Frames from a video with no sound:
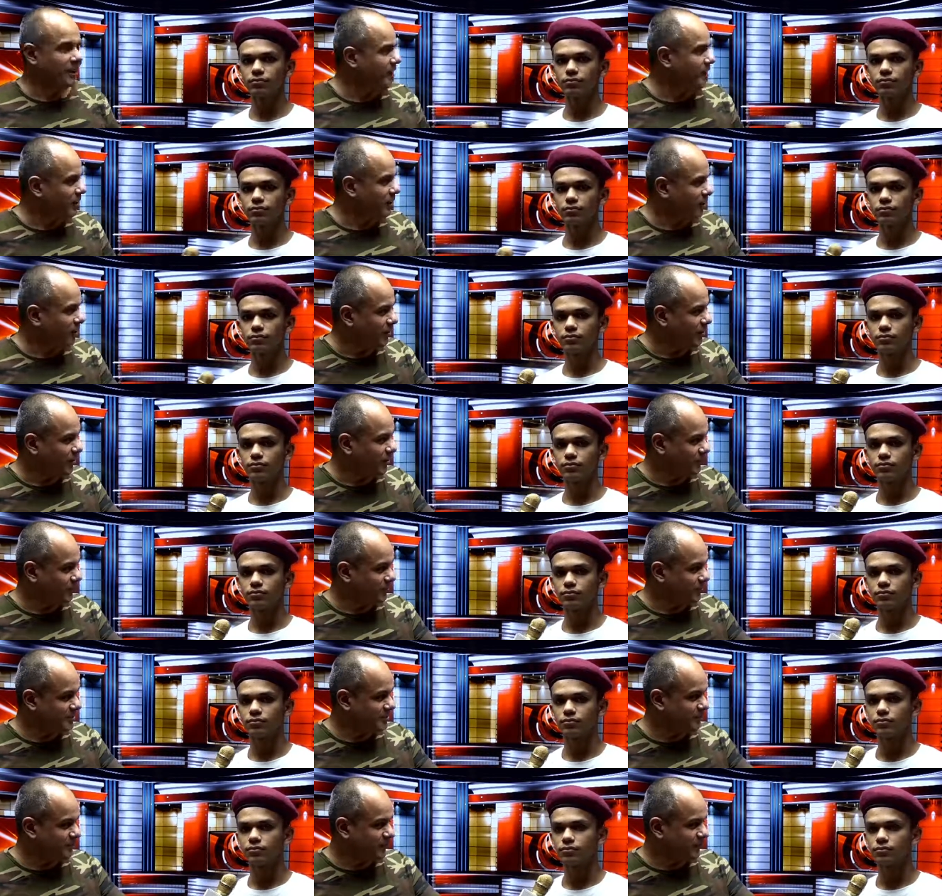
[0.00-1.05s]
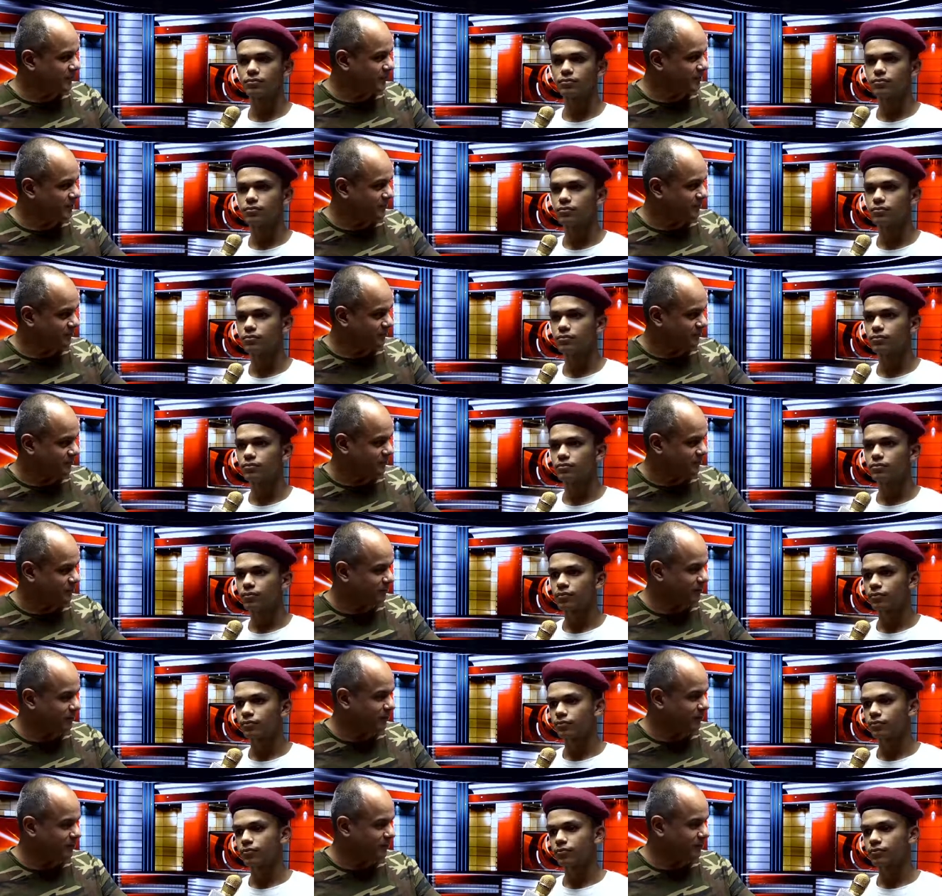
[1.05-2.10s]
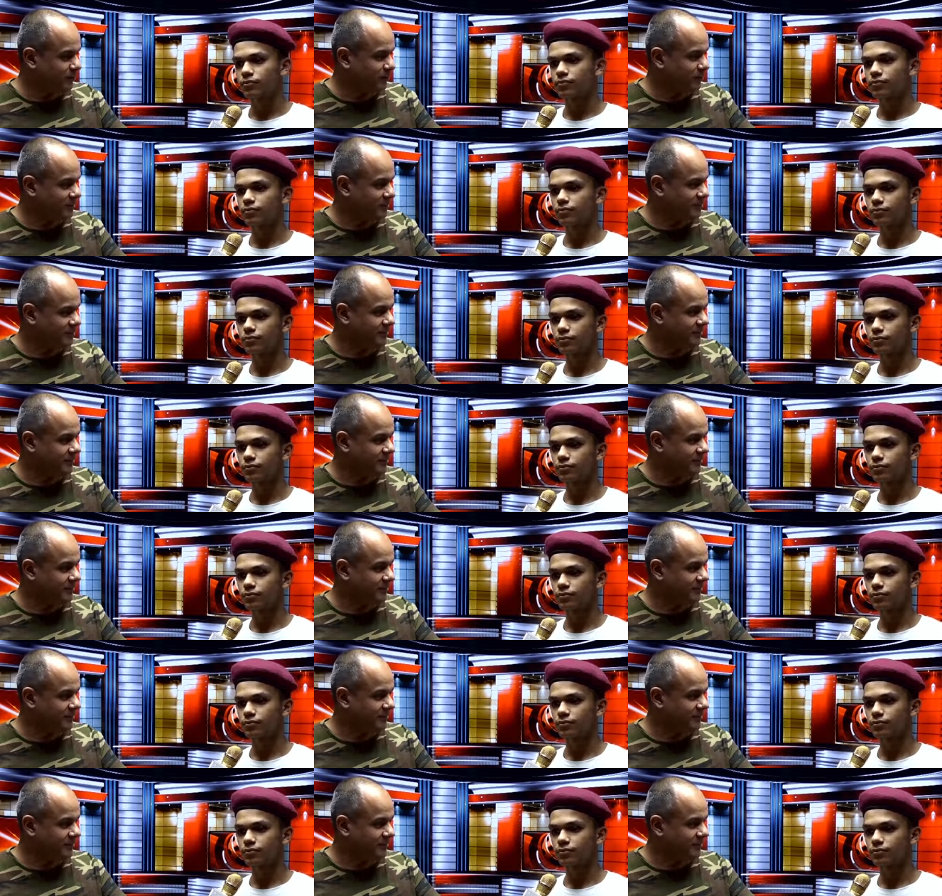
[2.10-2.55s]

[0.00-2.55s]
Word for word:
Speaker 1: what's the preparation? Your preparation?